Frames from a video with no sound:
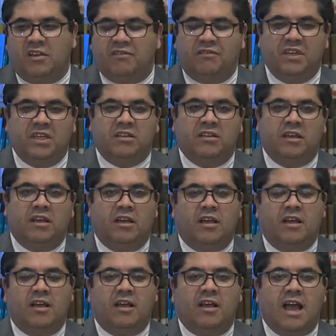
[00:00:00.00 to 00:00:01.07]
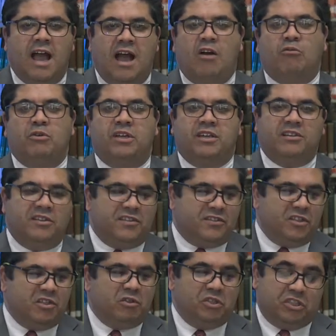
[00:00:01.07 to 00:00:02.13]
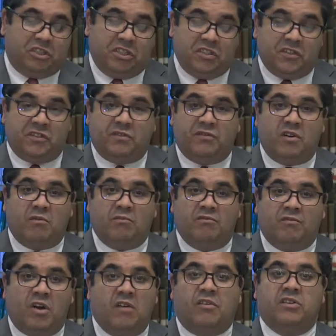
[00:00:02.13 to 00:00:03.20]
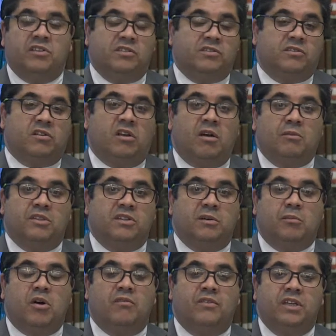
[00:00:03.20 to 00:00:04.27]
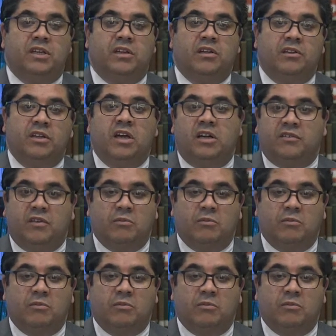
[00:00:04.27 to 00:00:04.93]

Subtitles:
feet, how we can distinguish this from 500 kilometers above the Earth from